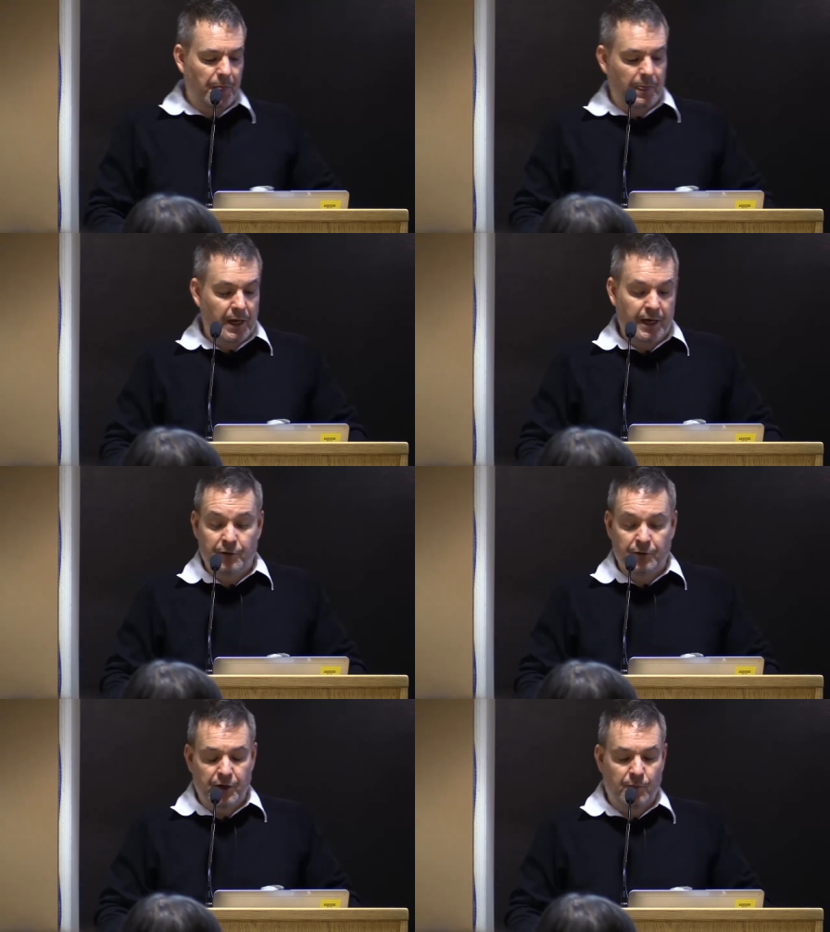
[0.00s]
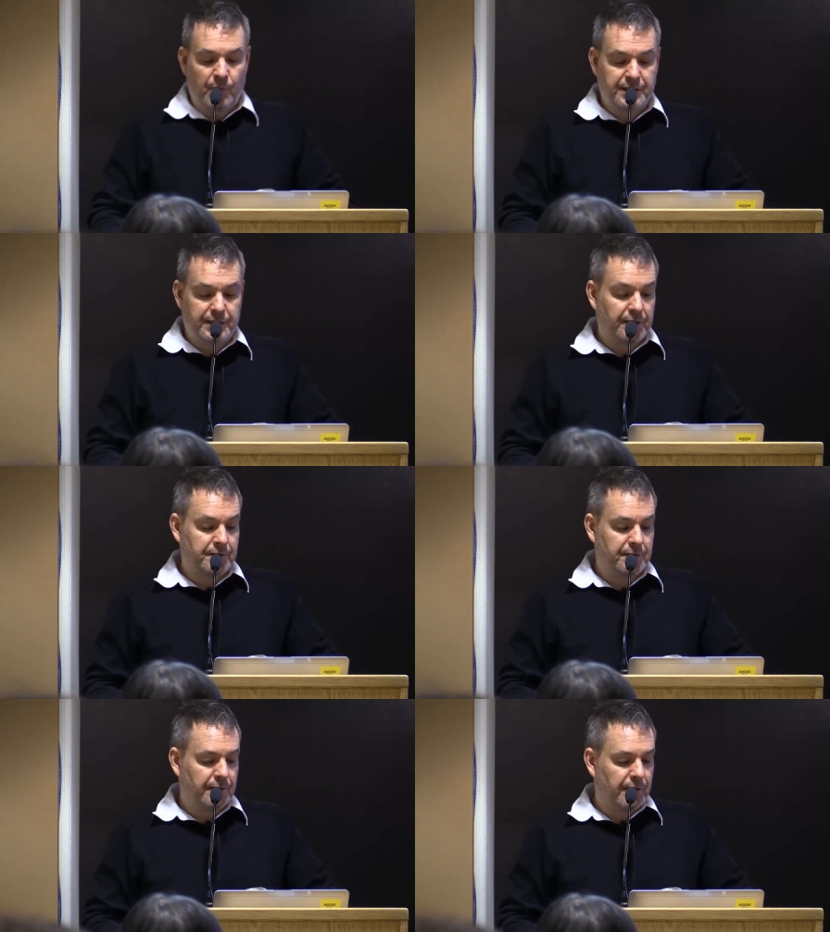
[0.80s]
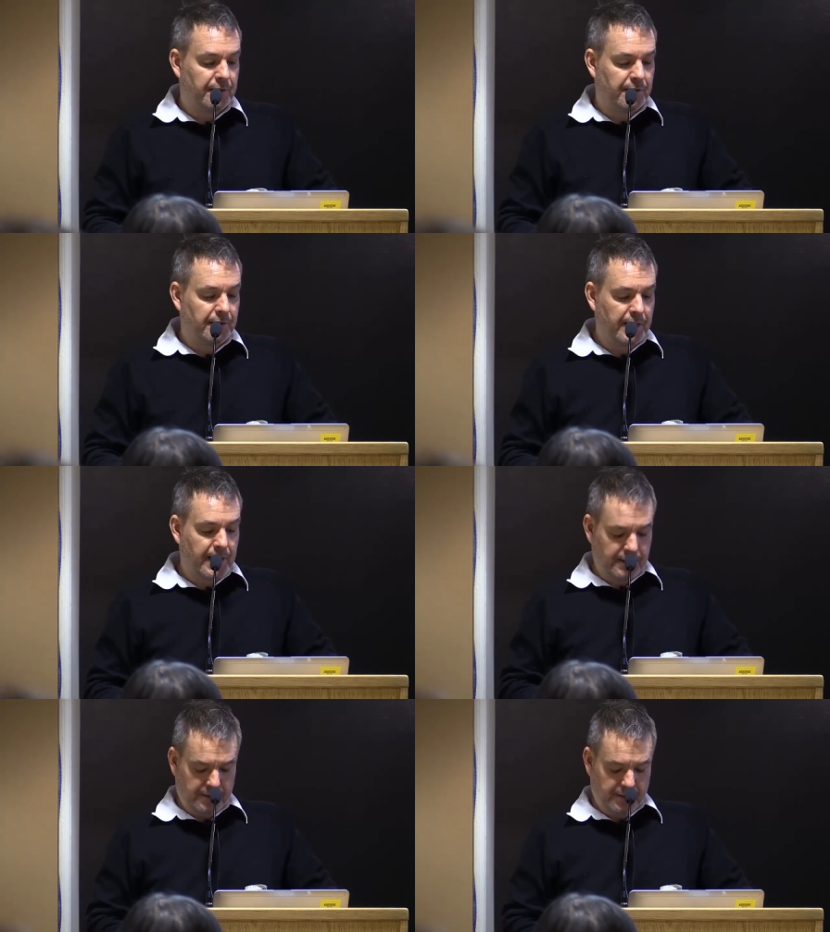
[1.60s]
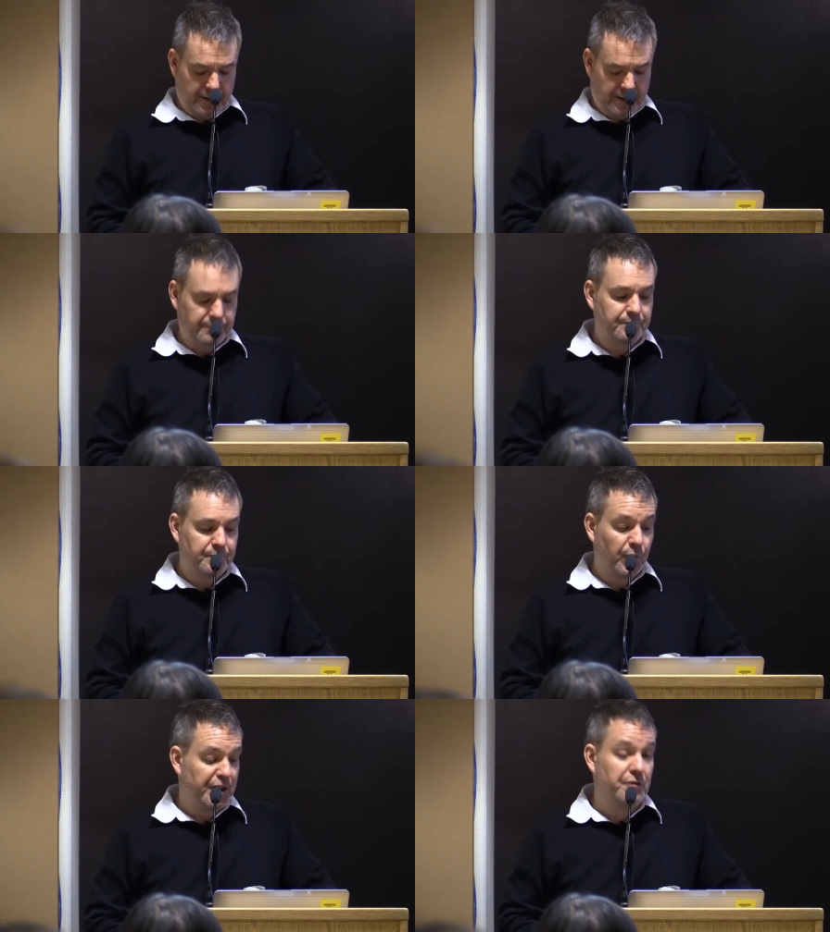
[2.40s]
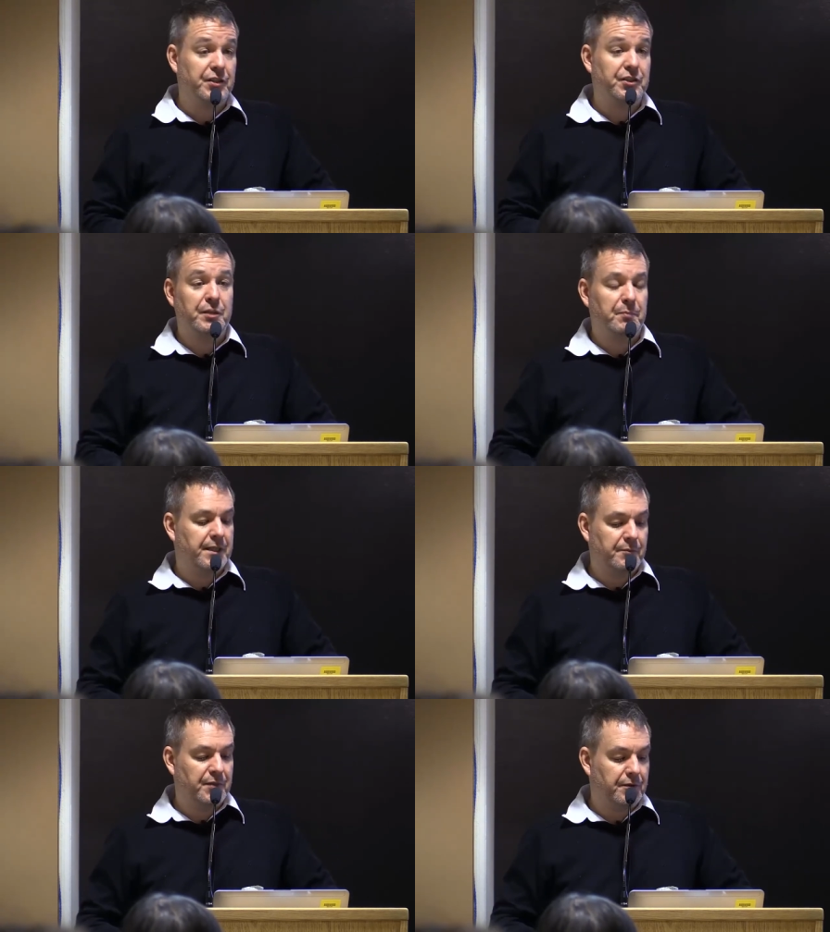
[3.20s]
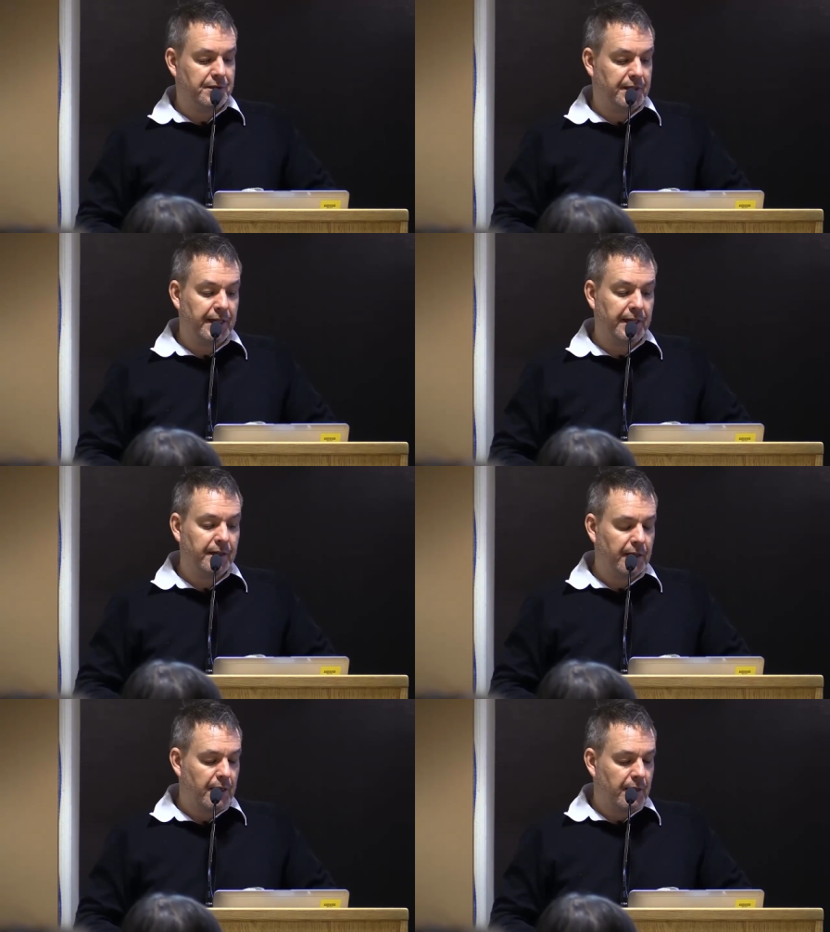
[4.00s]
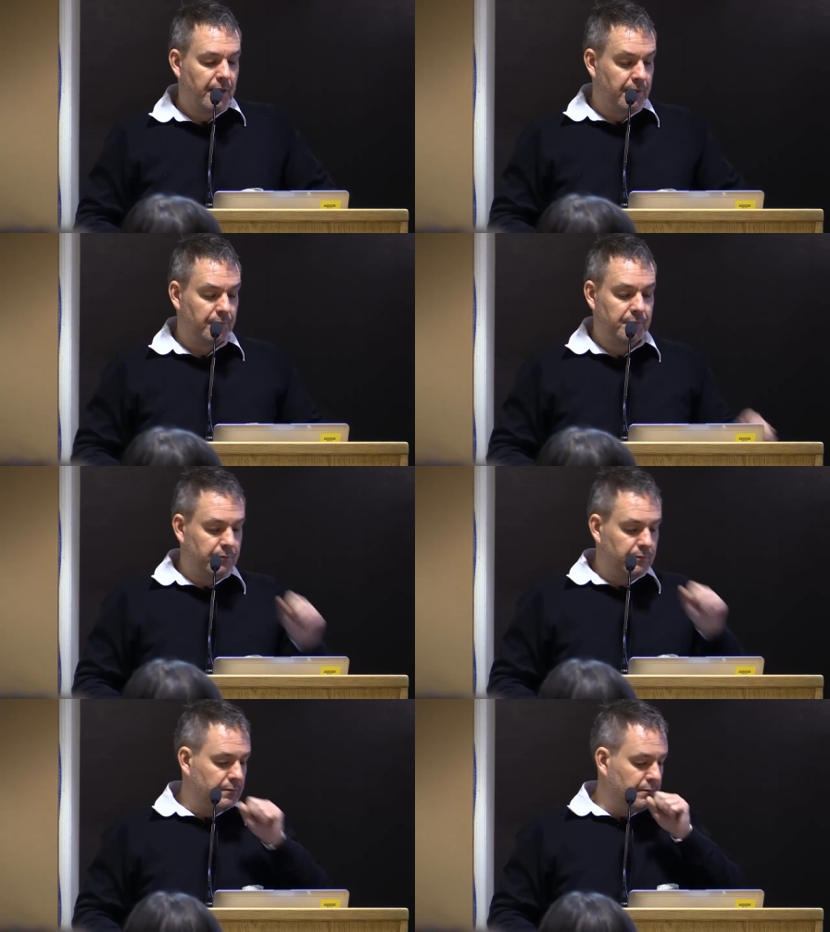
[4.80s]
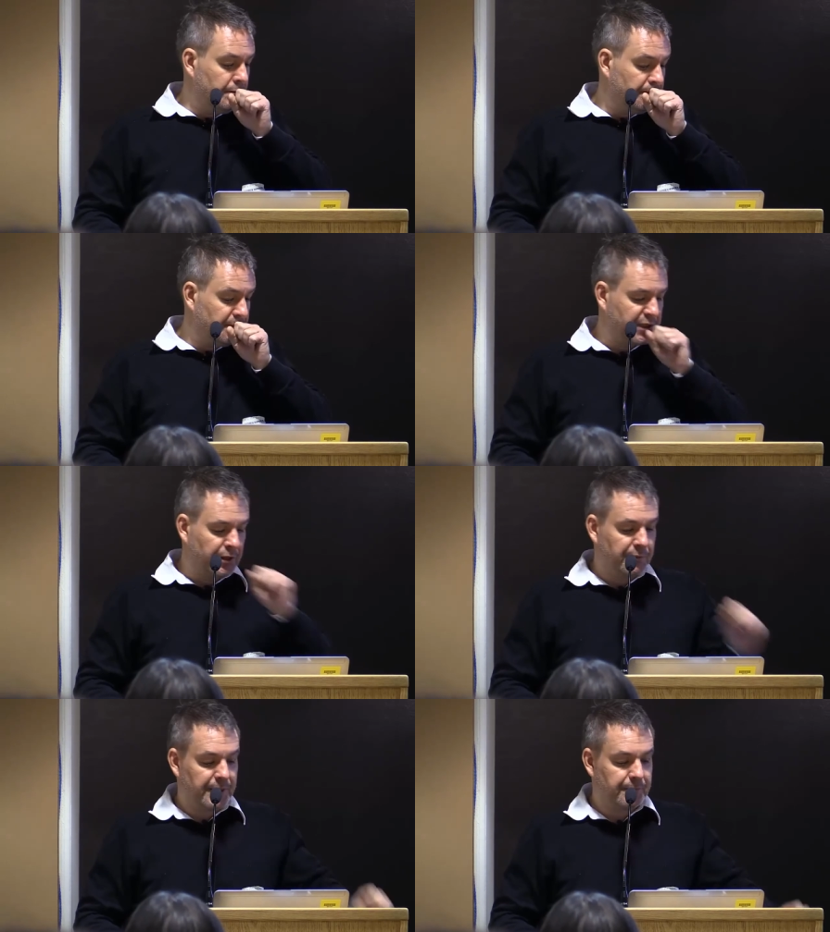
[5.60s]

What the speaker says: I don't know much else other than that. We're using GPW today. Excuse me.